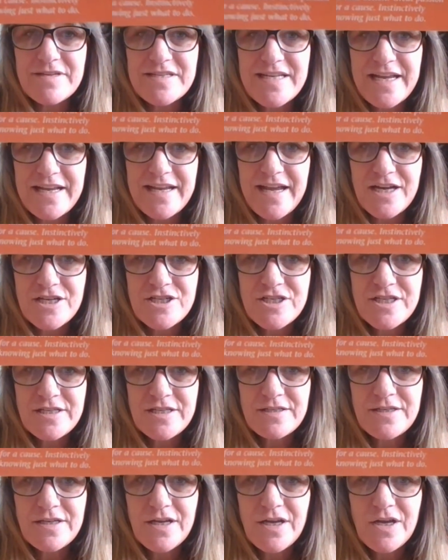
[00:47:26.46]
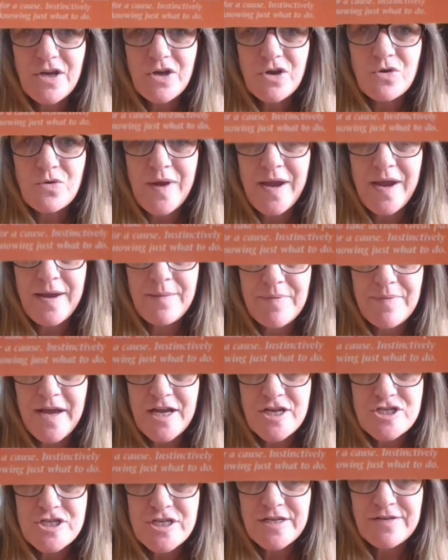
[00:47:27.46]
to take action. Great
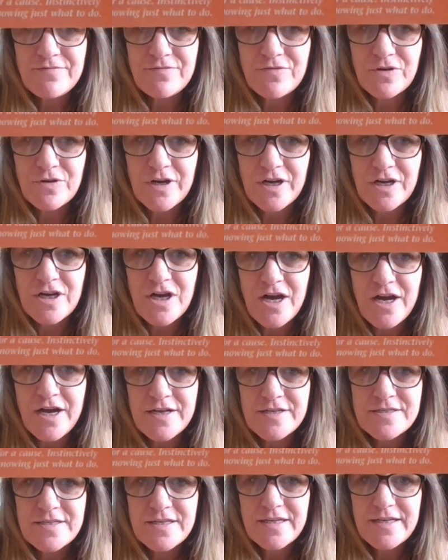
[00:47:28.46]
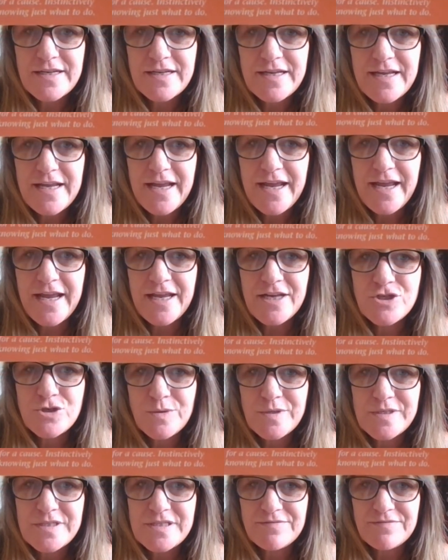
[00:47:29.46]
passion for a cause.
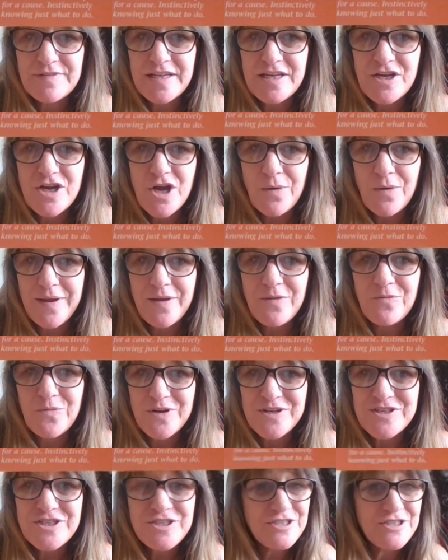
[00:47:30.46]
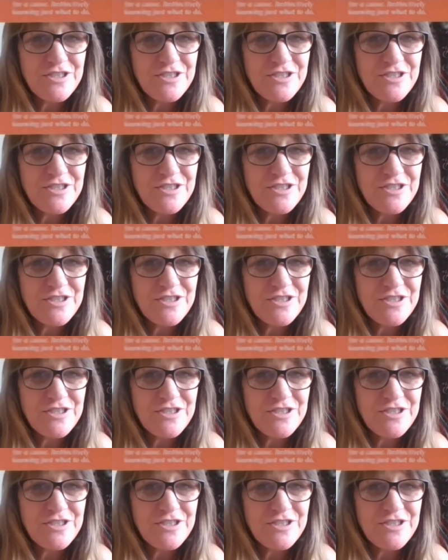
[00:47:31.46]
Intuitively knowing what to